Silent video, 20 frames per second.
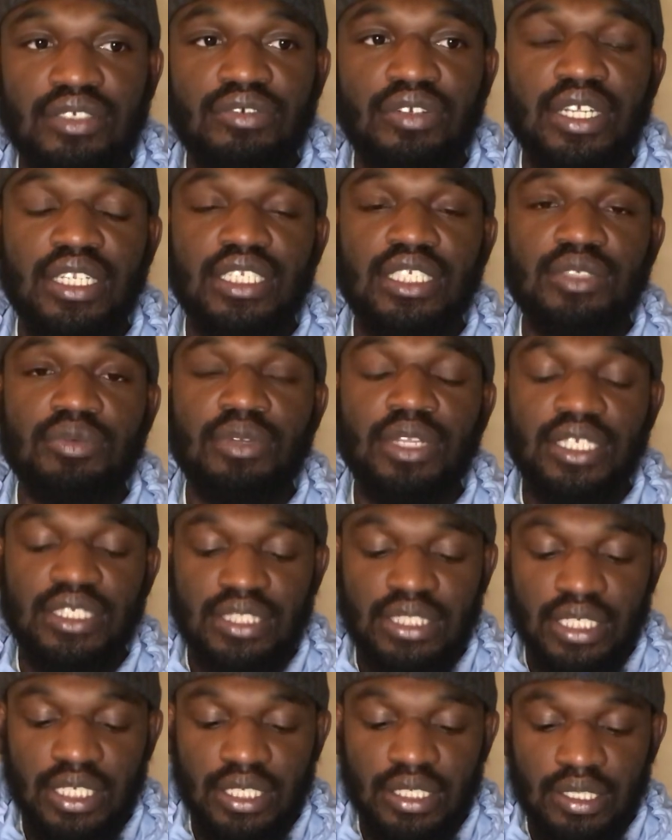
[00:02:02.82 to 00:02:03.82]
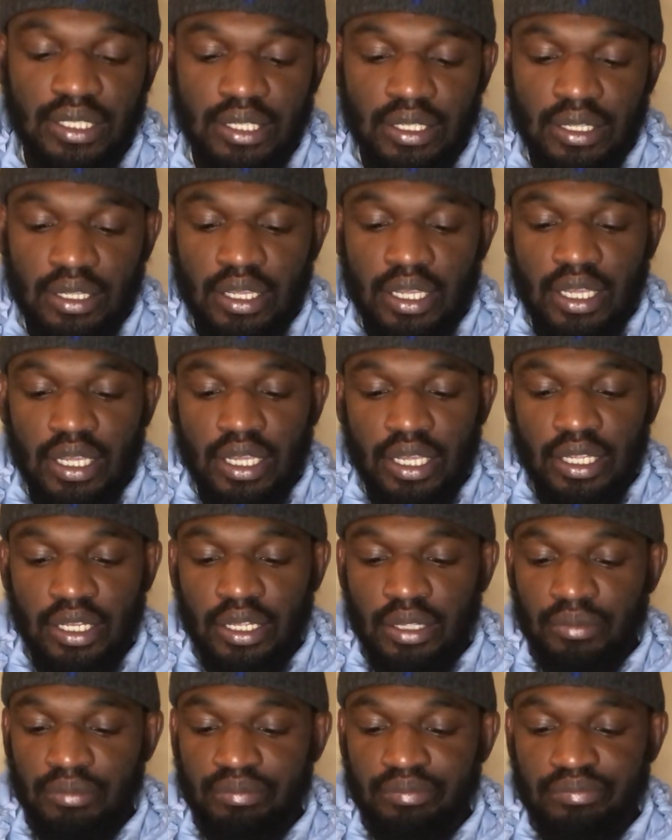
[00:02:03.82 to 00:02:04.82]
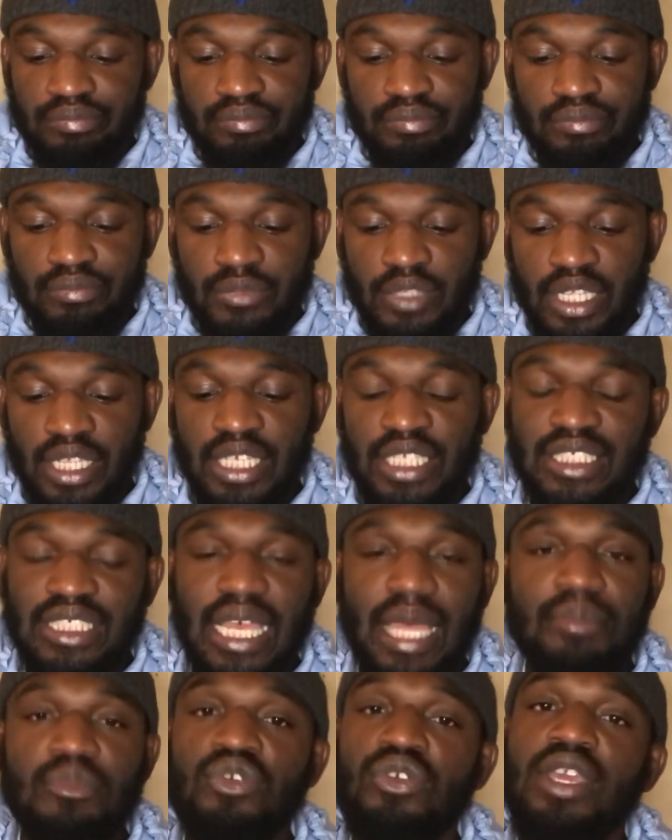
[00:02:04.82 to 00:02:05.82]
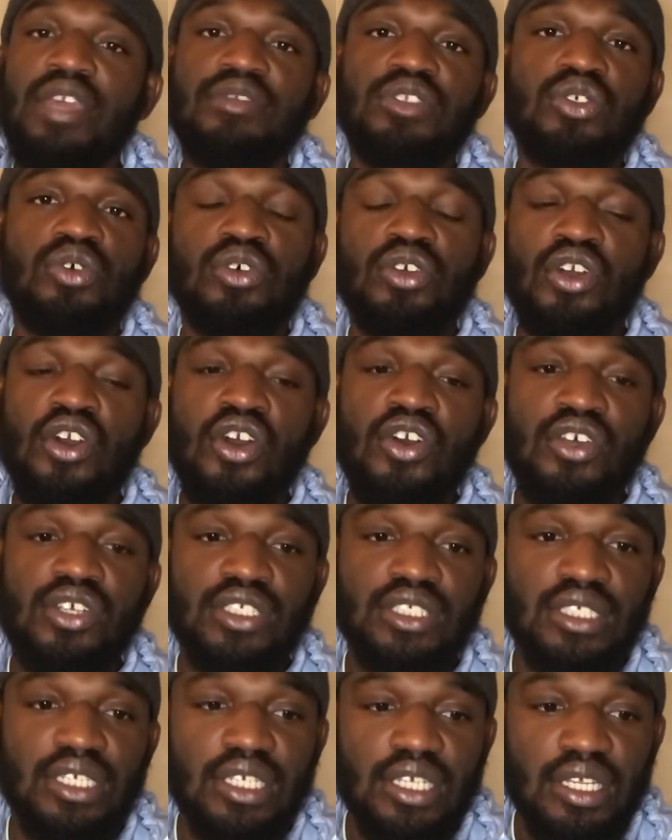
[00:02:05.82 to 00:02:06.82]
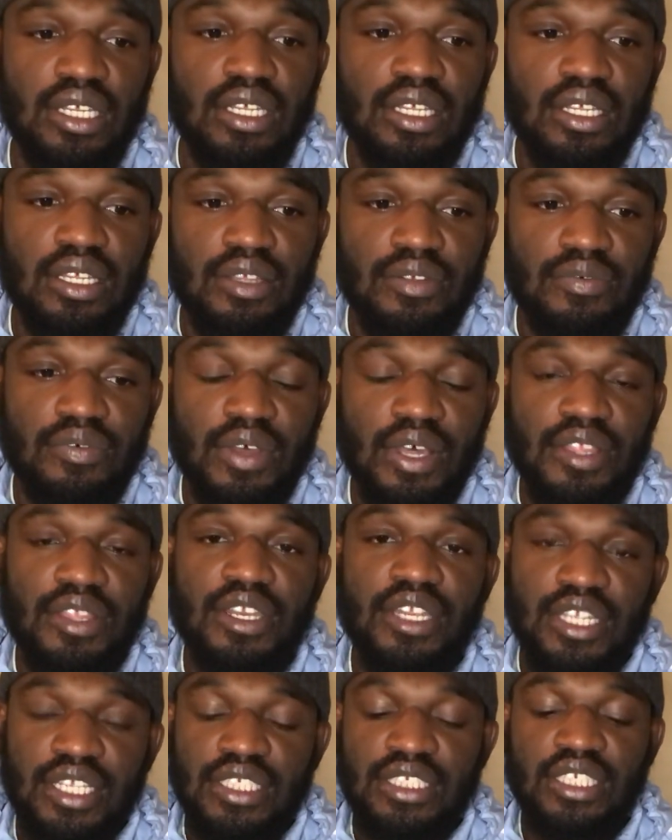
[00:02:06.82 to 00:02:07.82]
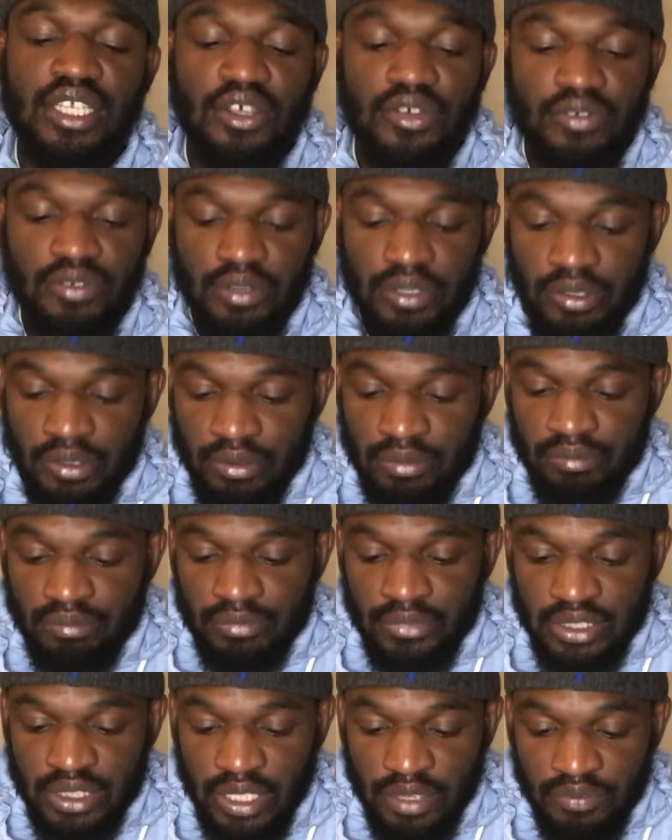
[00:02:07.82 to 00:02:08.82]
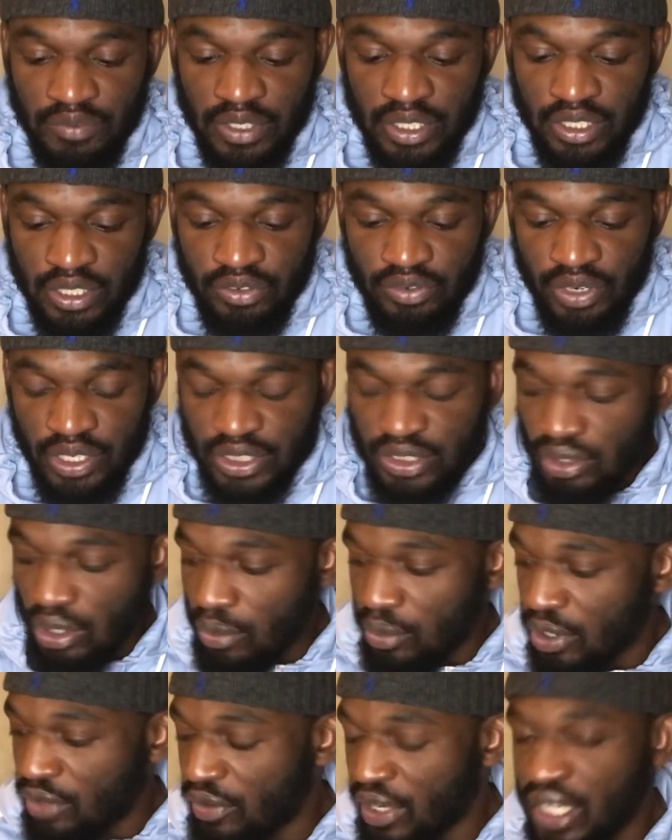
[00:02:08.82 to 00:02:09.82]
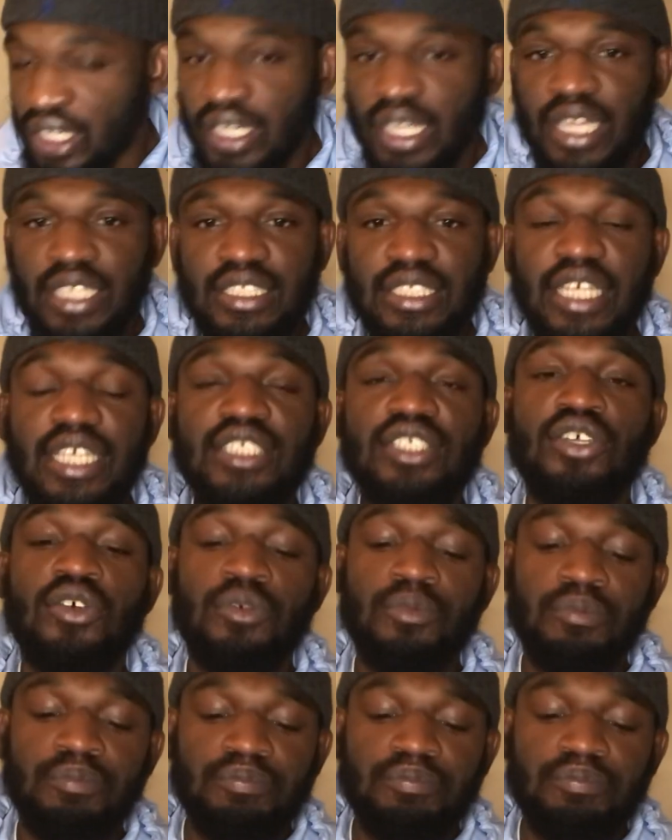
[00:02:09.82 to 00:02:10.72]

greatness when I see it. And anytime you give to a cause for other than yourself, I'm definitely great. So I want to recognize that. So,